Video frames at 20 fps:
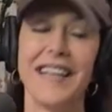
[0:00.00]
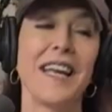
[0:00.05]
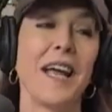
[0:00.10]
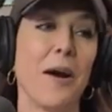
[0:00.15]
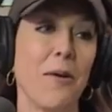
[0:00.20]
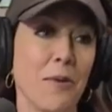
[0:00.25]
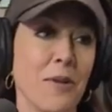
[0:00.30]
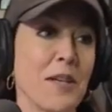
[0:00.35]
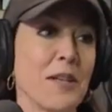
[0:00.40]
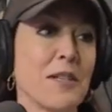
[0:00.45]

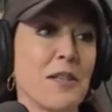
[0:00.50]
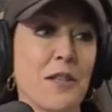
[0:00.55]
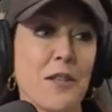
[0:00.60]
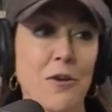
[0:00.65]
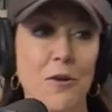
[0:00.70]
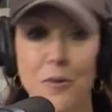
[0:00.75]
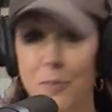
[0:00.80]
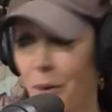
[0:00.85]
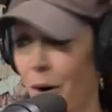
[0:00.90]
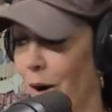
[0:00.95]
yeah, with this
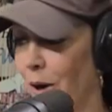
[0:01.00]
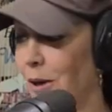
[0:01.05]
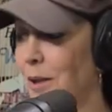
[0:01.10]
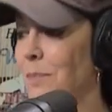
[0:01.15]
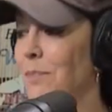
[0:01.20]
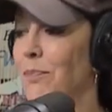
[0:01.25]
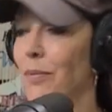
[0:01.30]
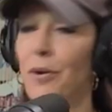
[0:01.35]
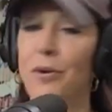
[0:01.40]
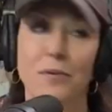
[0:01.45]
third party
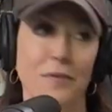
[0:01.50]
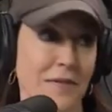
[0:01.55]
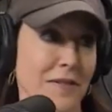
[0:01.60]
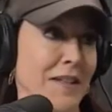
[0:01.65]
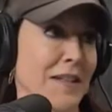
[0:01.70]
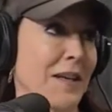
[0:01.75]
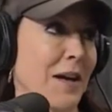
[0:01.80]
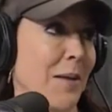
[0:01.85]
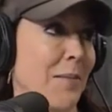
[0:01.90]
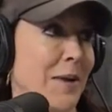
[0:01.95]
bolt
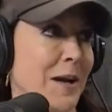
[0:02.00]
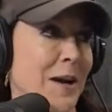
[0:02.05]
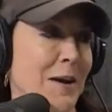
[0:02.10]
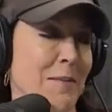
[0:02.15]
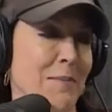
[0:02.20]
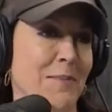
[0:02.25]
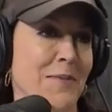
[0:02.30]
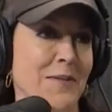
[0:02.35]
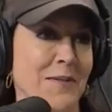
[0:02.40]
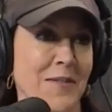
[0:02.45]
coming up.
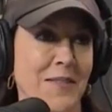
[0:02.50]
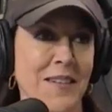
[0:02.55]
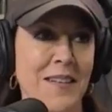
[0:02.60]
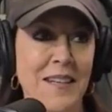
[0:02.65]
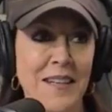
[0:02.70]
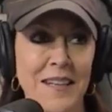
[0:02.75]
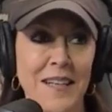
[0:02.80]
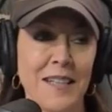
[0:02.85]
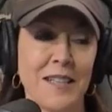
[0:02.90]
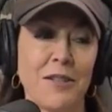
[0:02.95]
Yeah. yeah.
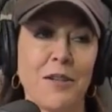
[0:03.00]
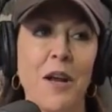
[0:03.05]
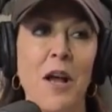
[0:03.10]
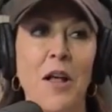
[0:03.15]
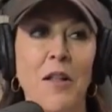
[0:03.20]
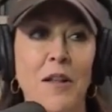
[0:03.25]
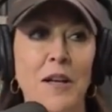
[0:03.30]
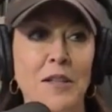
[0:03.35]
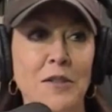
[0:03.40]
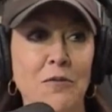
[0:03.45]
Oh let's, my
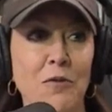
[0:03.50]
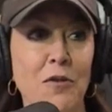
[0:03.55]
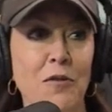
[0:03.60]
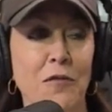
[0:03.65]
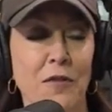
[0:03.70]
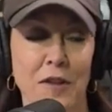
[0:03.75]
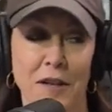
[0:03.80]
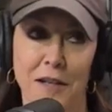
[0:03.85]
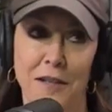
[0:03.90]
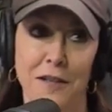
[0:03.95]
God. Let's root
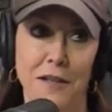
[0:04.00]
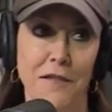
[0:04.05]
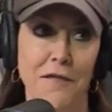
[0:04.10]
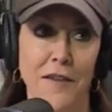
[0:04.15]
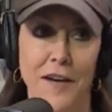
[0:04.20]
for the cliff